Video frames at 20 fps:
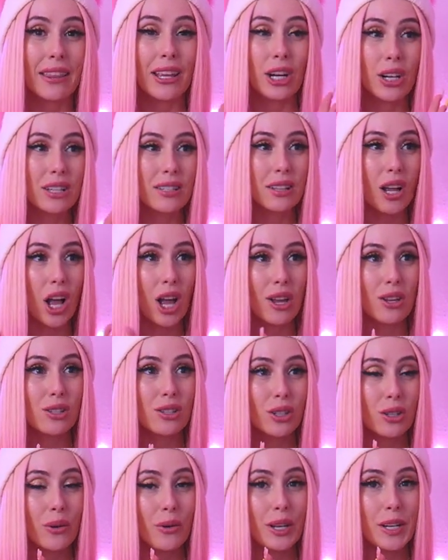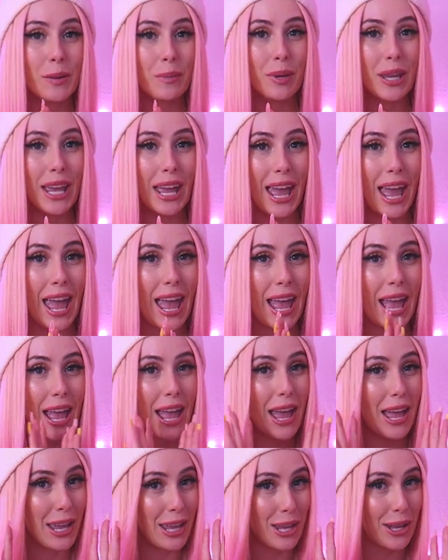There is also going to be
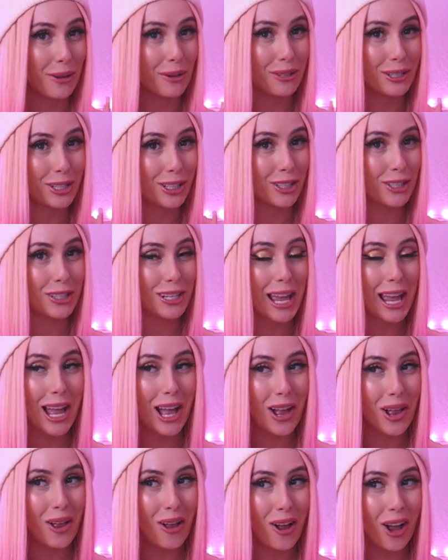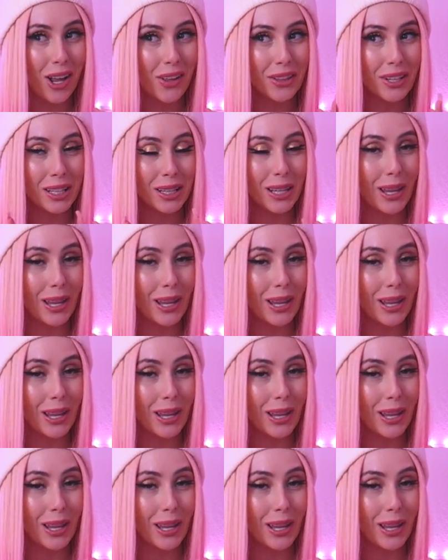a huge sale on the